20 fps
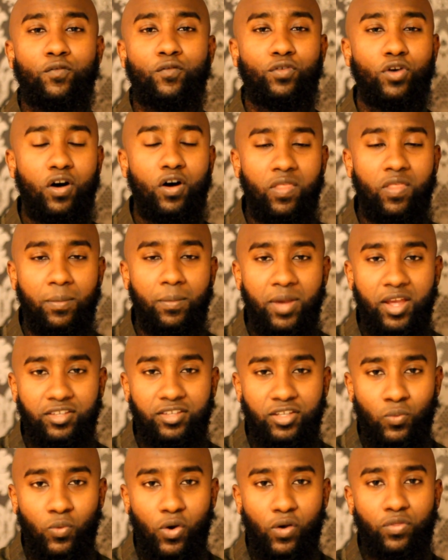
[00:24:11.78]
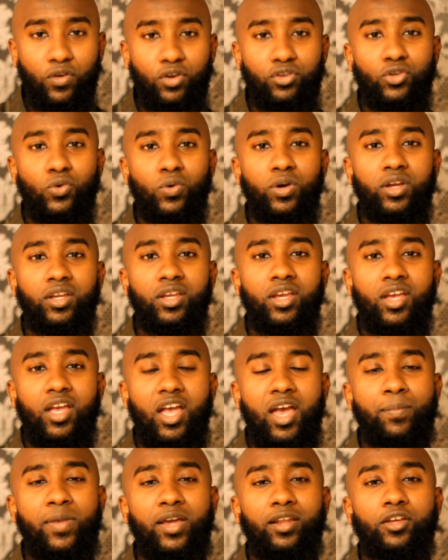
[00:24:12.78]
for all the amazing work they're doing.
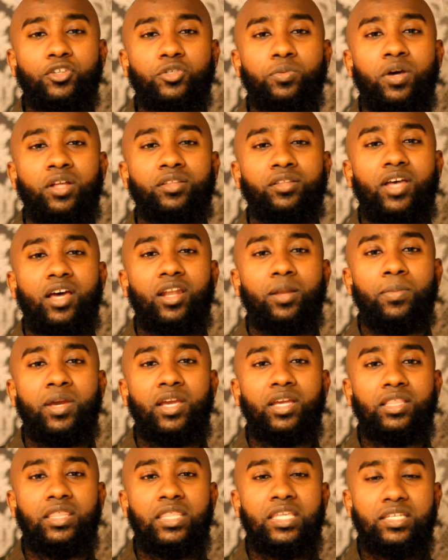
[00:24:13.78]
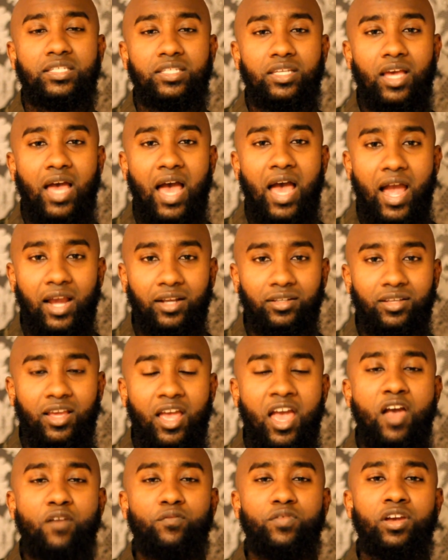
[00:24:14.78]
And may Allah subhanahu wa ta'ala make this act
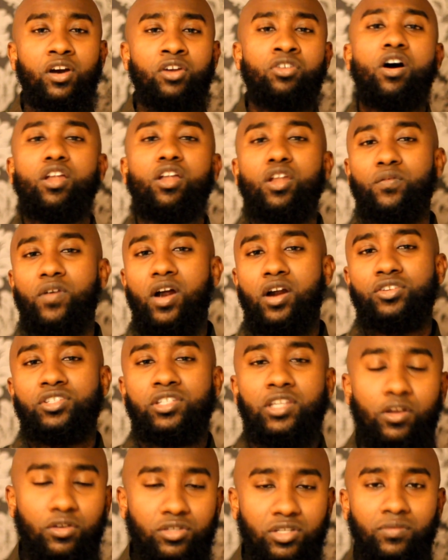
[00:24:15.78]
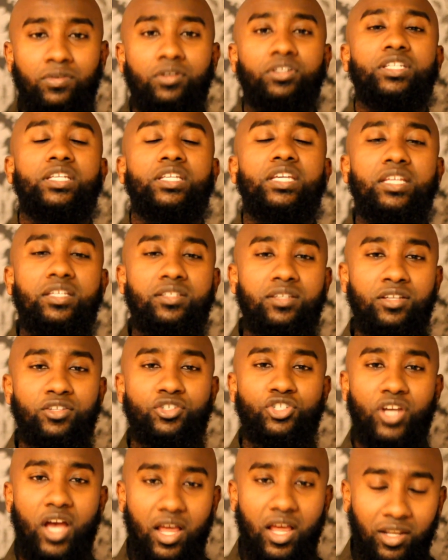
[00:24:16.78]
heavy on all of our skills and good deeds,
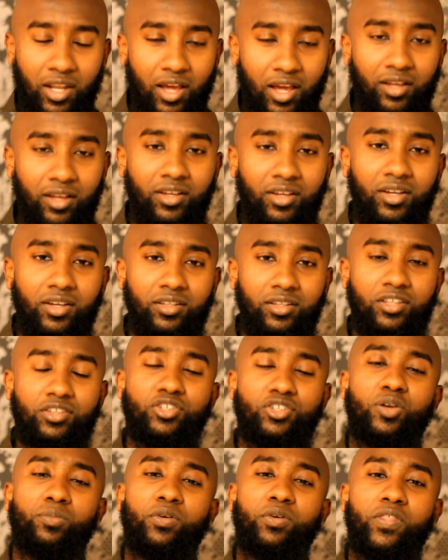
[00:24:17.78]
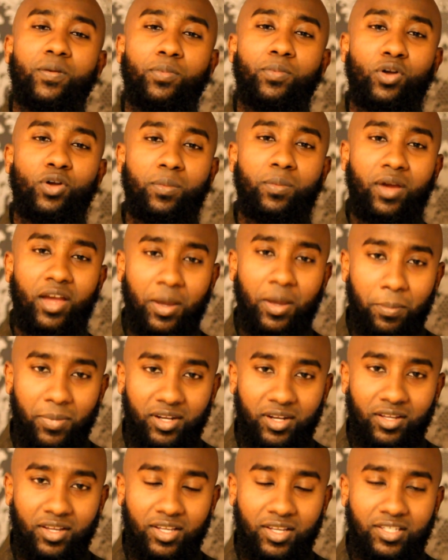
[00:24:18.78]
inshallah. This is your brother Boonaa
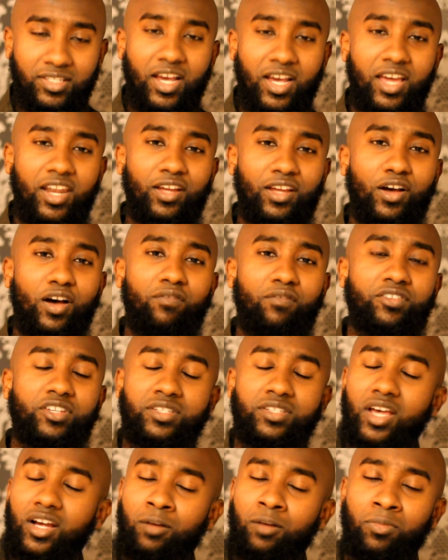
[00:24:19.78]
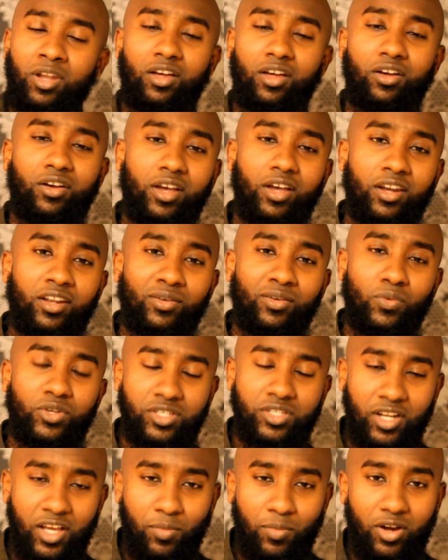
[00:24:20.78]
Mohammed signing off. Jazakumullah khairan.
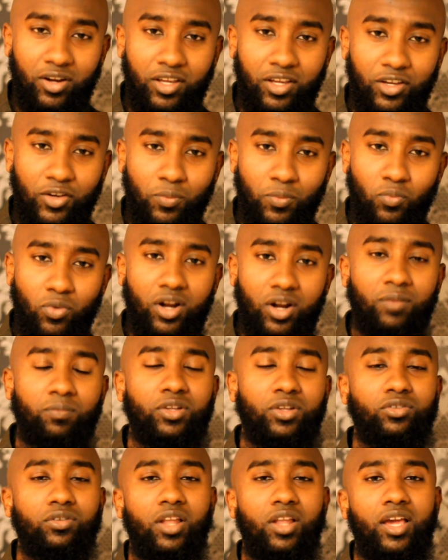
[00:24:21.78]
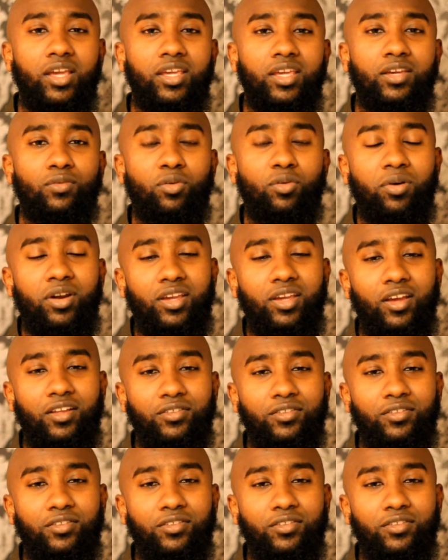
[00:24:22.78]
Assalamu alaikum wa rahmatullahi wa barakatuh.